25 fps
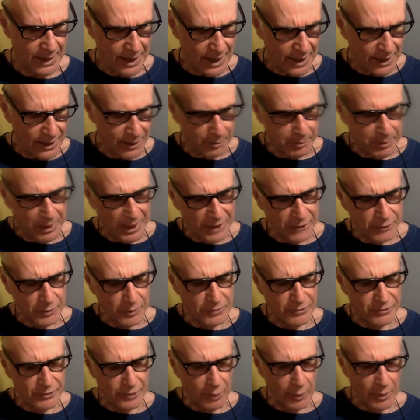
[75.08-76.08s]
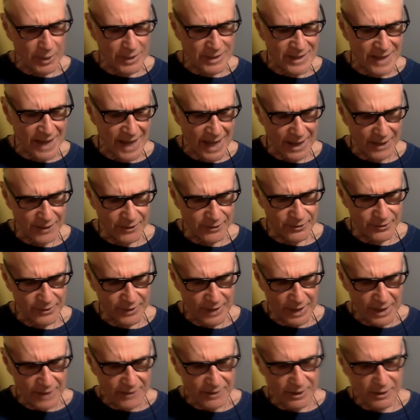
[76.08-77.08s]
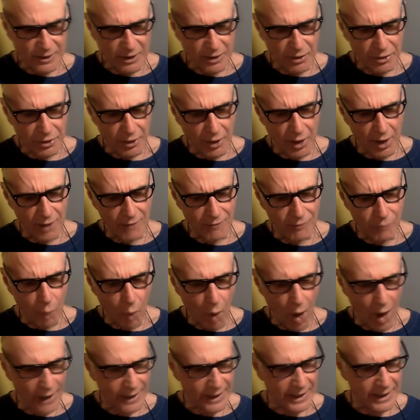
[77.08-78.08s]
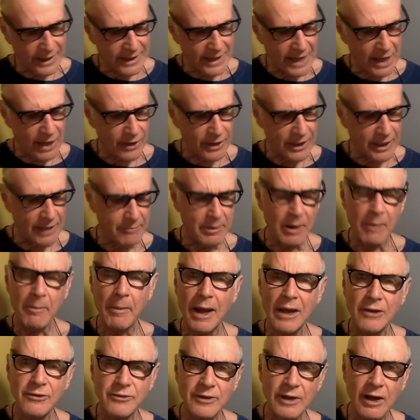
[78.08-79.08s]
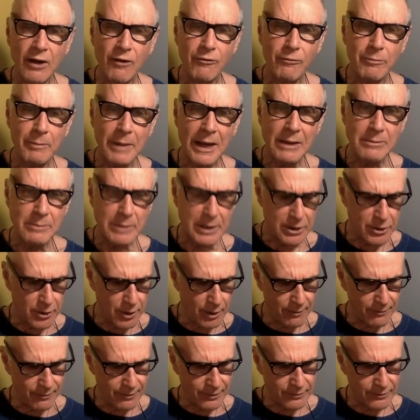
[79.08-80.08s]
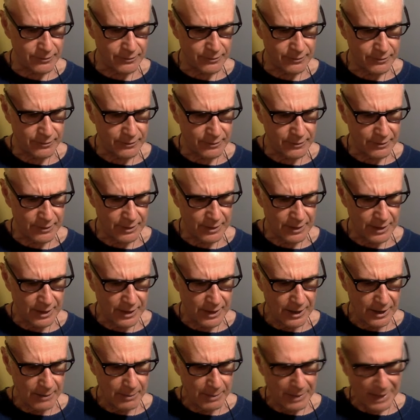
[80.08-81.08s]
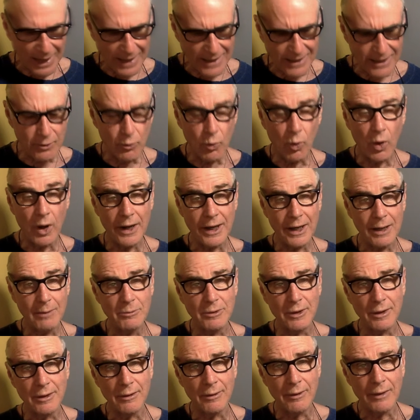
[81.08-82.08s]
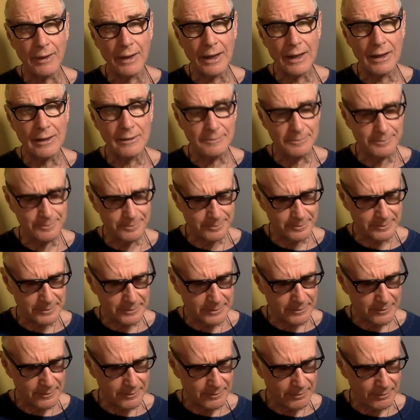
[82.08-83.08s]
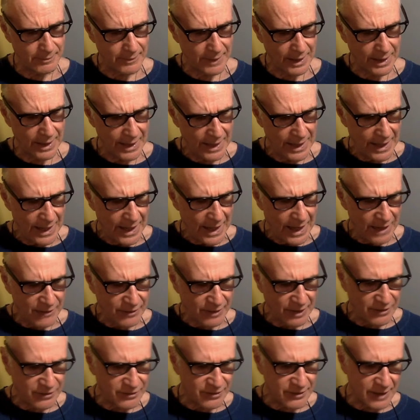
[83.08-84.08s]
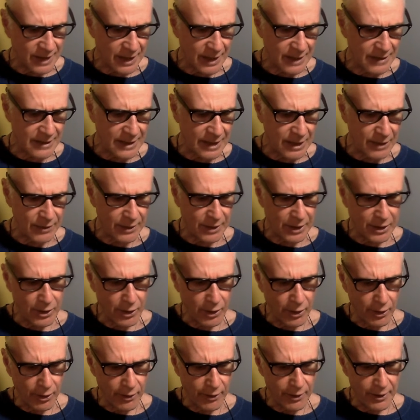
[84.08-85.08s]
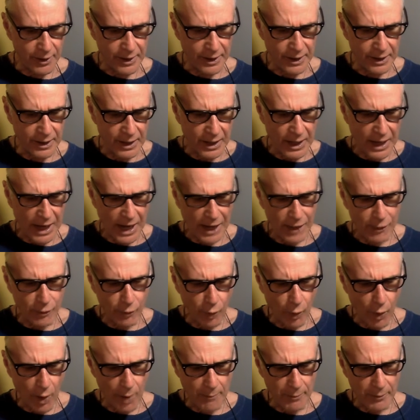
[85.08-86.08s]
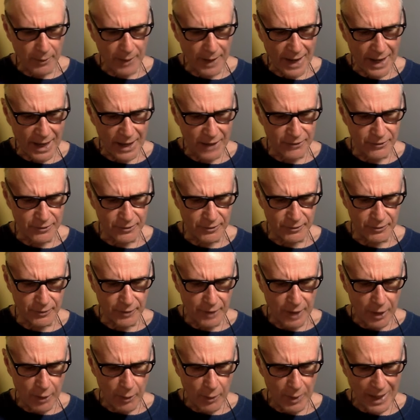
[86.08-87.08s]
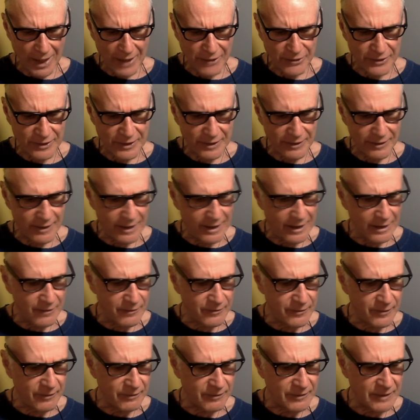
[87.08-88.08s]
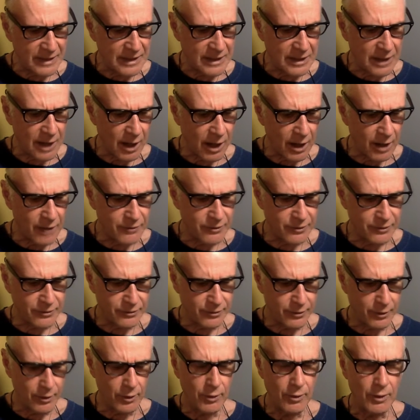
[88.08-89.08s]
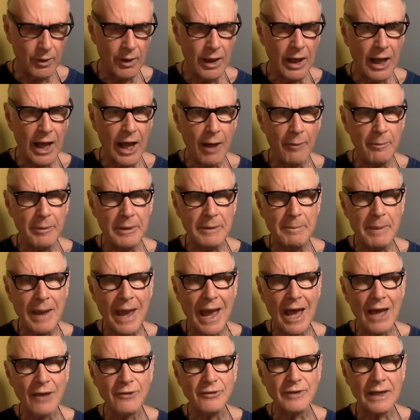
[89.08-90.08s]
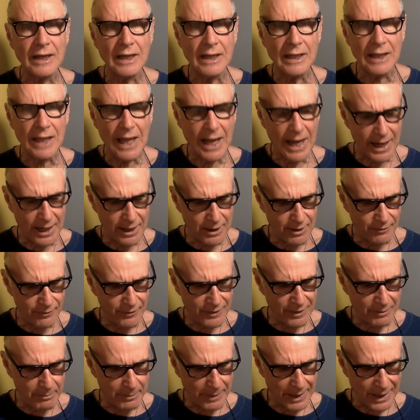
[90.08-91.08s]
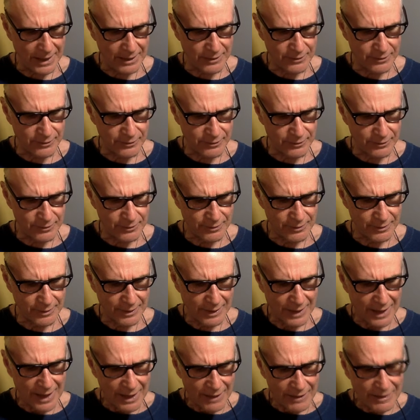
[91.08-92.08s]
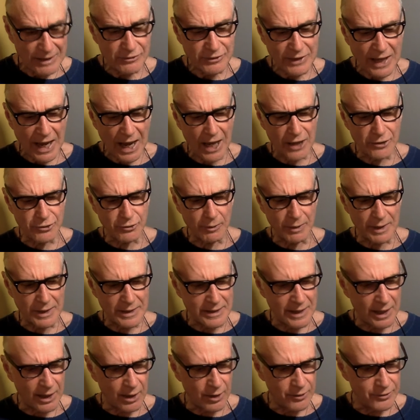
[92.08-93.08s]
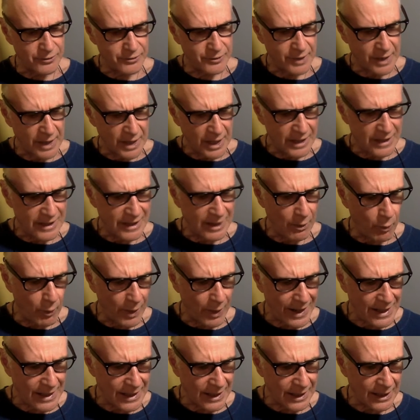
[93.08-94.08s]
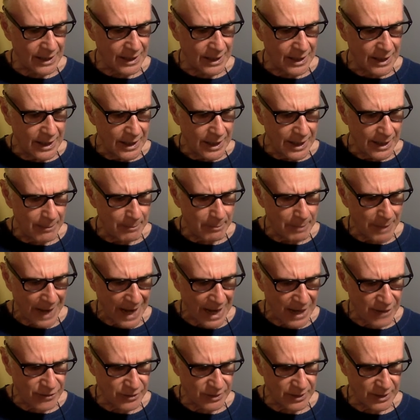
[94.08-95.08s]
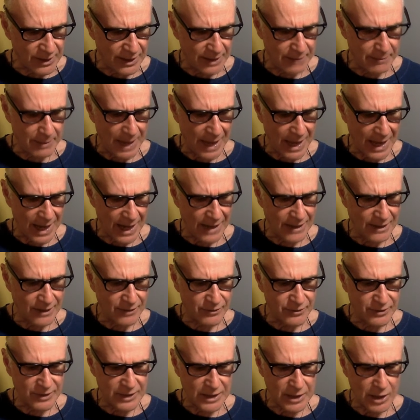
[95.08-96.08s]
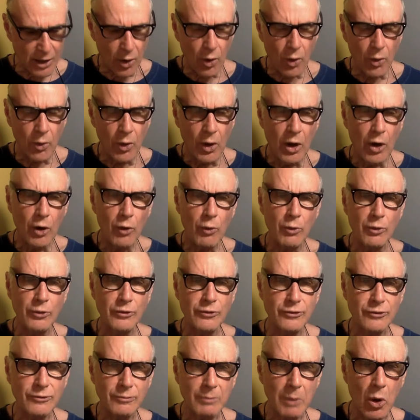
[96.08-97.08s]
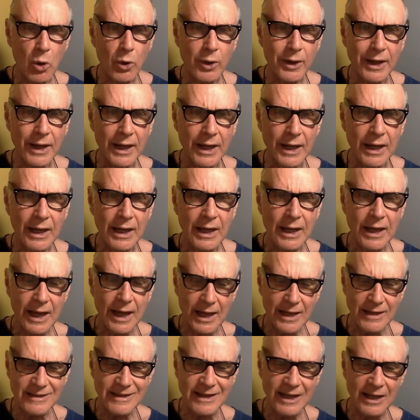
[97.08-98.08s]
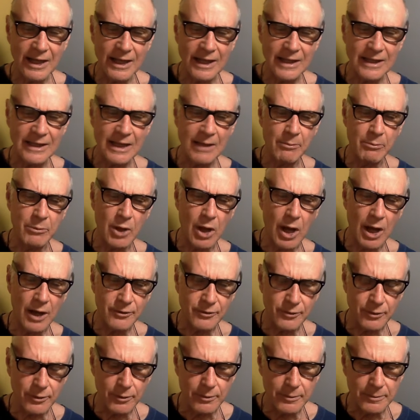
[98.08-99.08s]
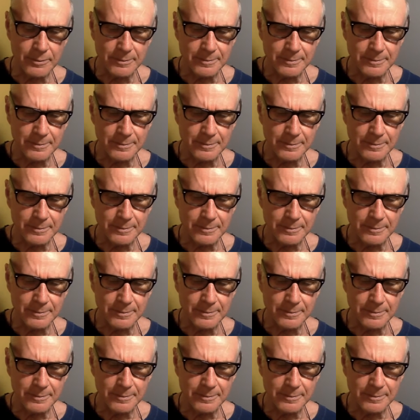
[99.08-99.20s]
The place was so intense that the thought of walking down there by myself made me nervous, but I didn't want him to know that. As I start down the corridor, I grow apprehensive when I see that in 50 yards or so, I'll be passing a line of inmates. These guys are adults, and they're waiting impatiently behind a CO who is smoking and telling them not to.